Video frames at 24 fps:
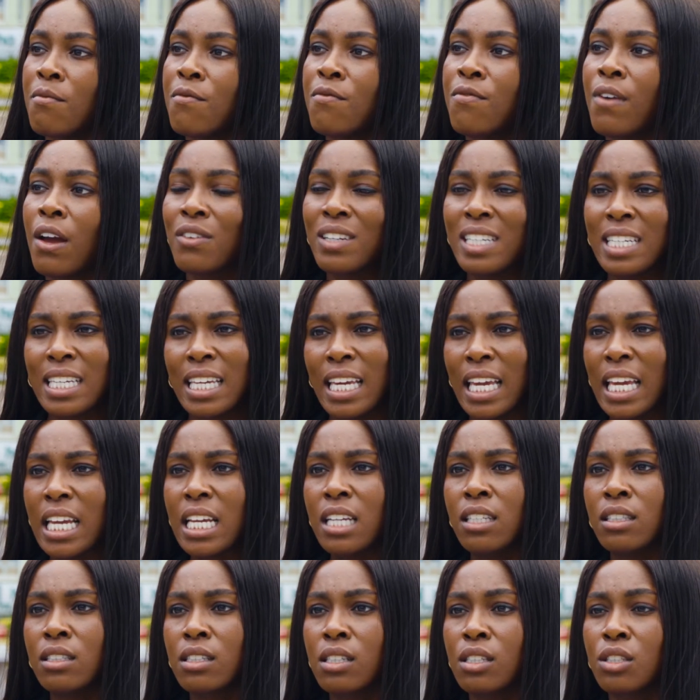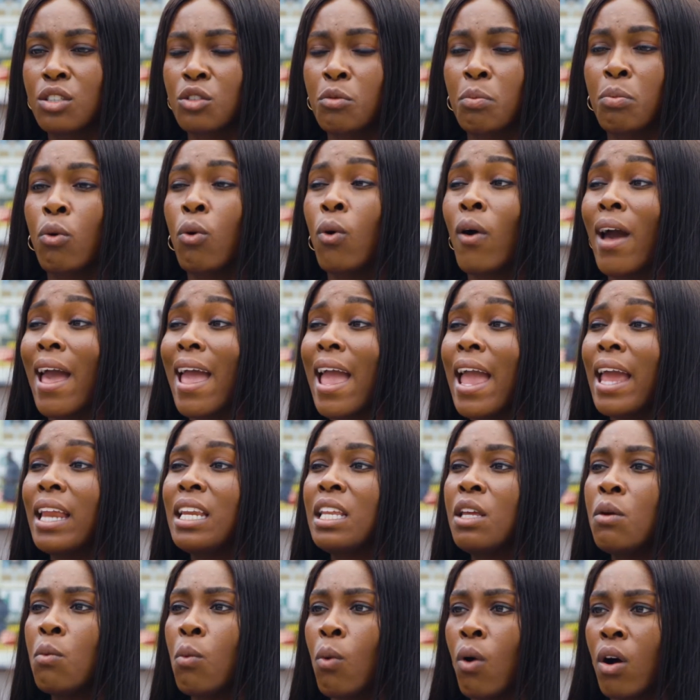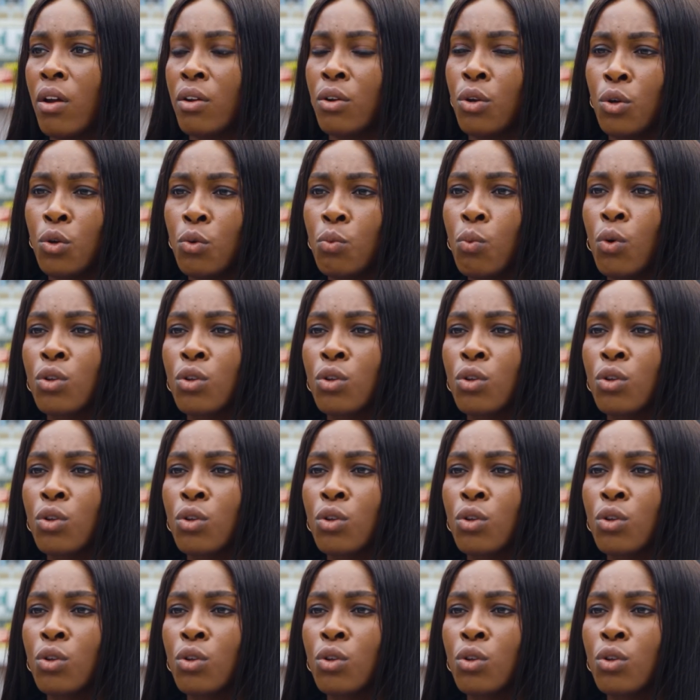very keen to support anyone who